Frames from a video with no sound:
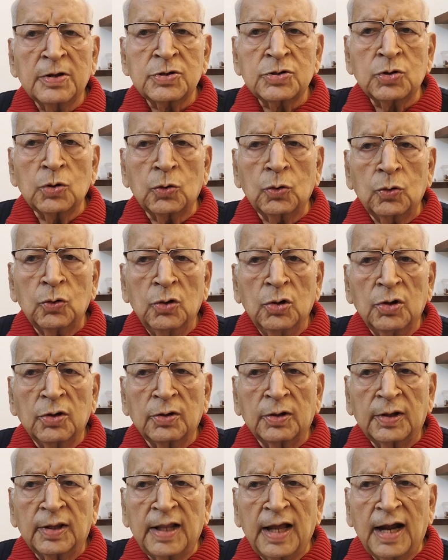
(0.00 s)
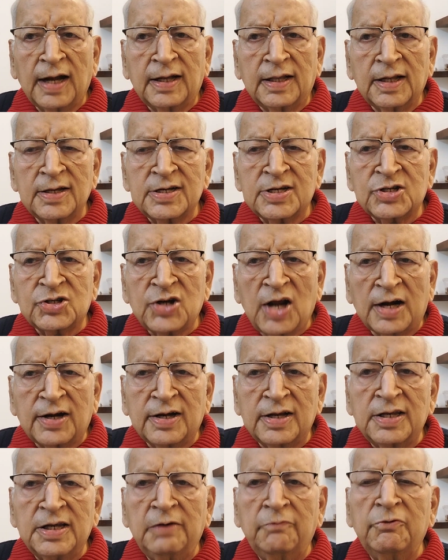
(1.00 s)
So that the
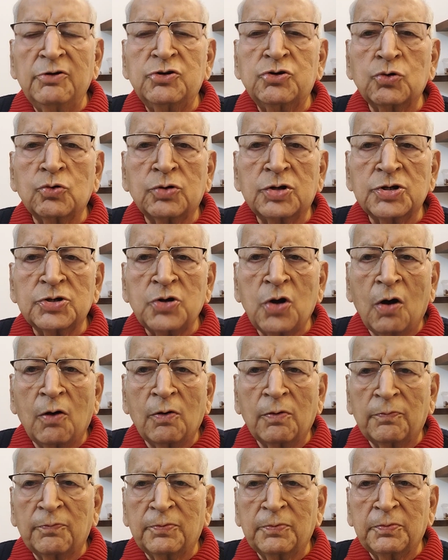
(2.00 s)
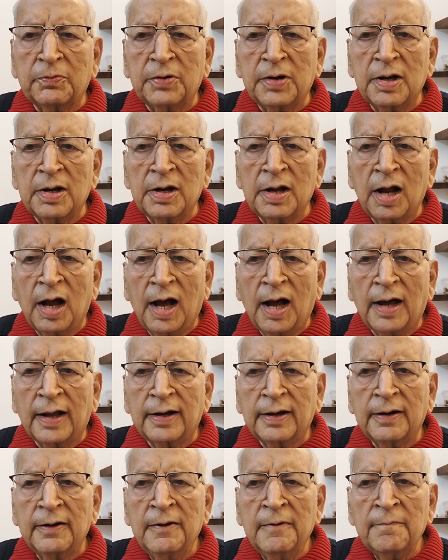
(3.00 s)
strategy which you dissolve
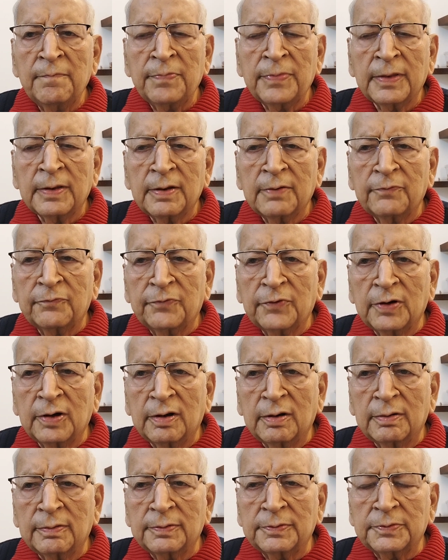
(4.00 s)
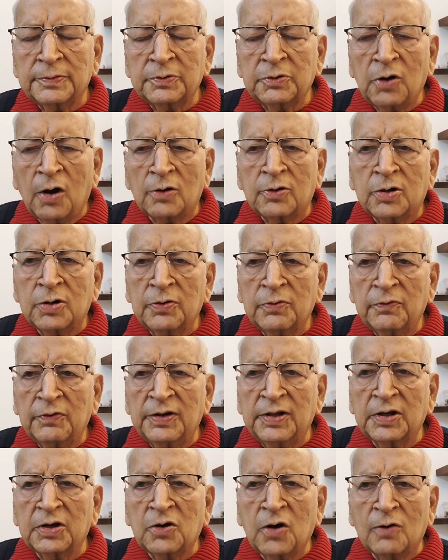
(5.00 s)
are not
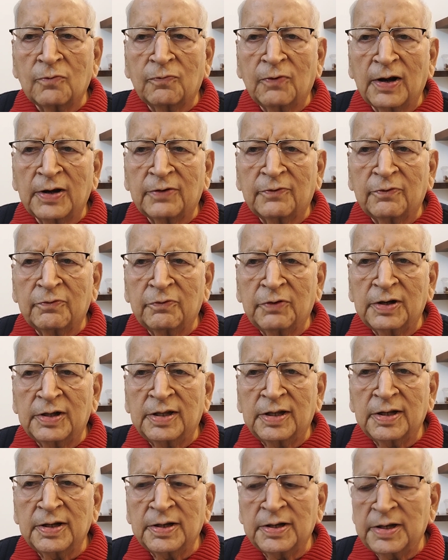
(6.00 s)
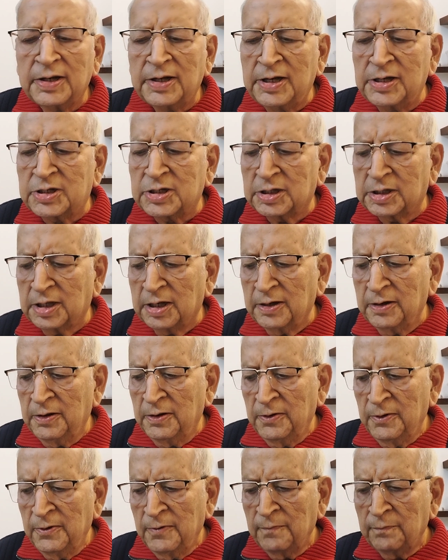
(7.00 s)
in a conflict with each other.
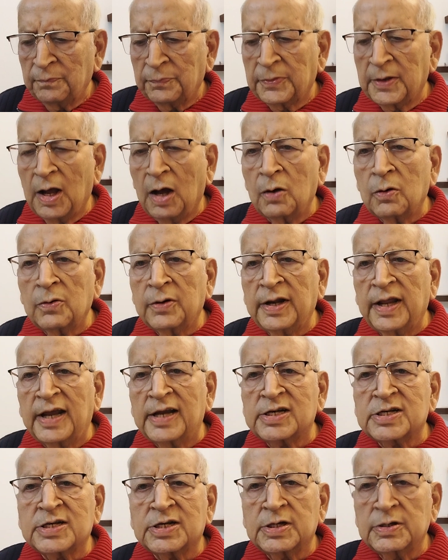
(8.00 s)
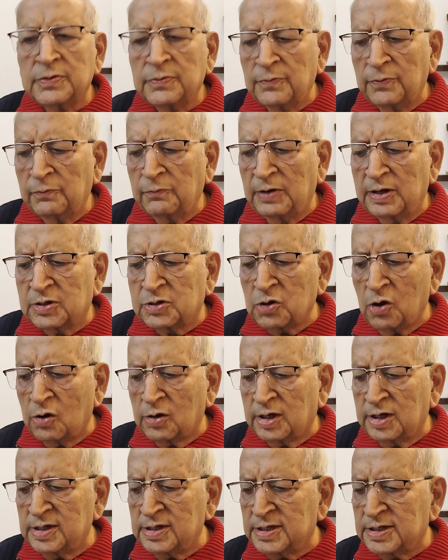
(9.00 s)
Now, next we'll
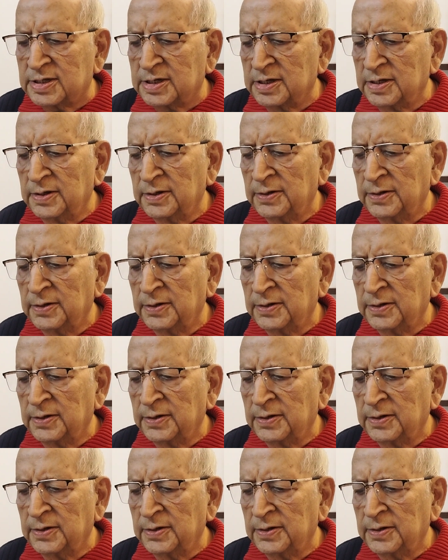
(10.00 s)
talk is